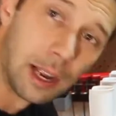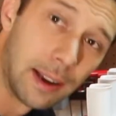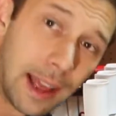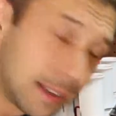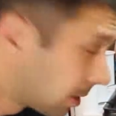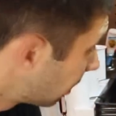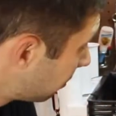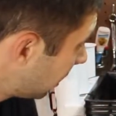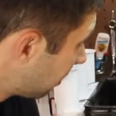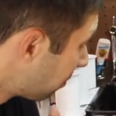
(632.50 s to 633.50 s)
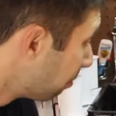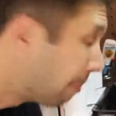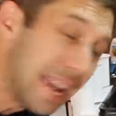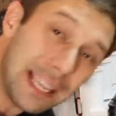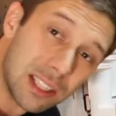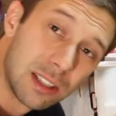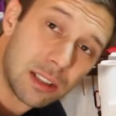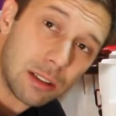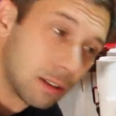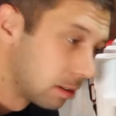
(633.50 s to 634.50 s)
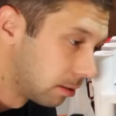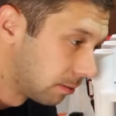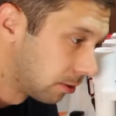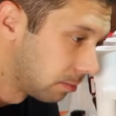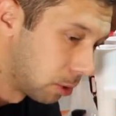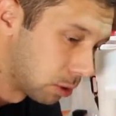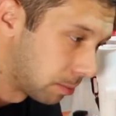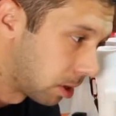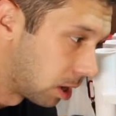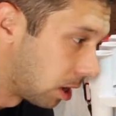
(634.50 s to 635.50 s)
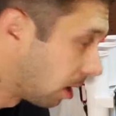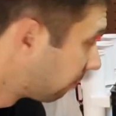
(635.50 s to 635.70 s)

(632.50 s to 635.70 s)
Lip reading: And that is going to be the base, for the most part,